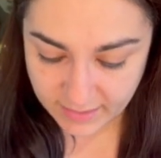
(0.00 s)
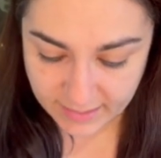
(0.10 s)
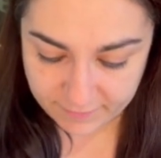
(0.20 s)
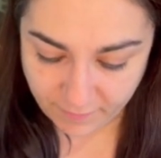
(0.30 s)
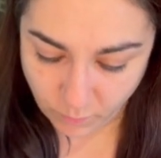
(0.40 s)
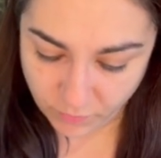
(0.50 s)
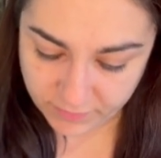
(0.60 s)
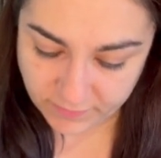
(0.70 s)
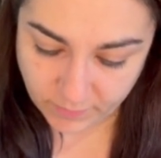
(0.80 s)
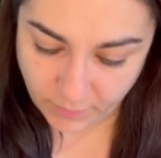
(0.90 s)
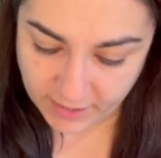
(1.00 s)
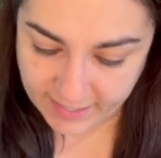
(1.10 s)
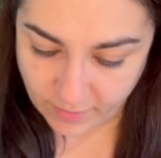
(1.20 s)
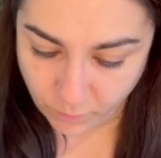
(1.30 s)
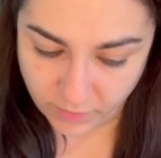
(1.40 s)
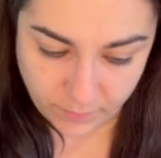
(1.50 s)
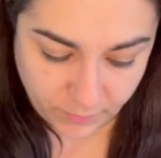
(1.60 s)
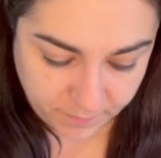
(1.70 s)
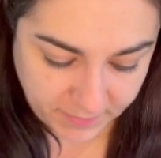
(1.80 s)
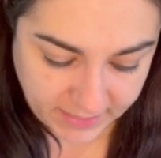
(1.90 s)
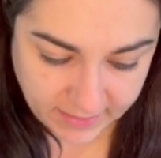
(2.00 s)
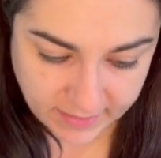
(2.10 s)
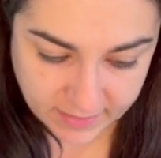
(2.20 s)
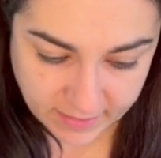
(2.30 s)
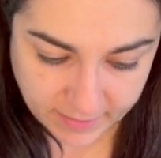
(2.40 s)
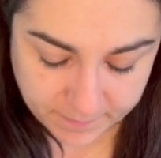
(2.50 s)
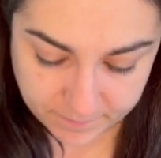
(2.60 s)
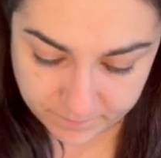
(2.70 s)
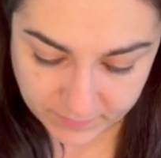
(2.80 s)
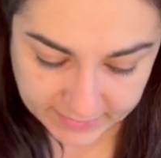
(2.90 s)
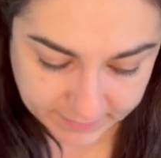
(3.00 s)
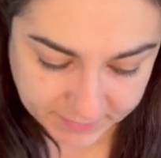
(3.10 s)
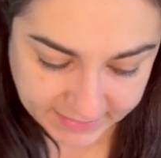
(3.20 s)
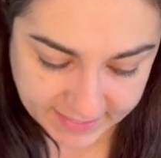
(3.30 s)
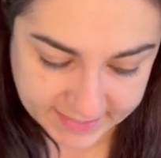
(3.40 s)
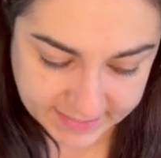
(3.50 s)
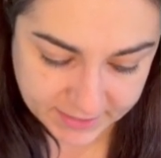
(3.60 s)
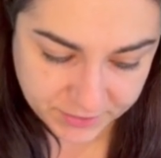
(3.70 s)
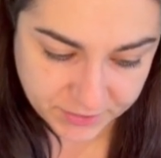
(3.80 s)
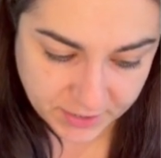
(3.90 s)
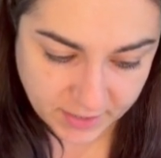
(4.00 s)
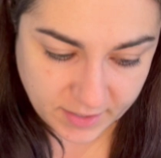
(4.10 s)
If I wanted to work out what it would be as a percentage,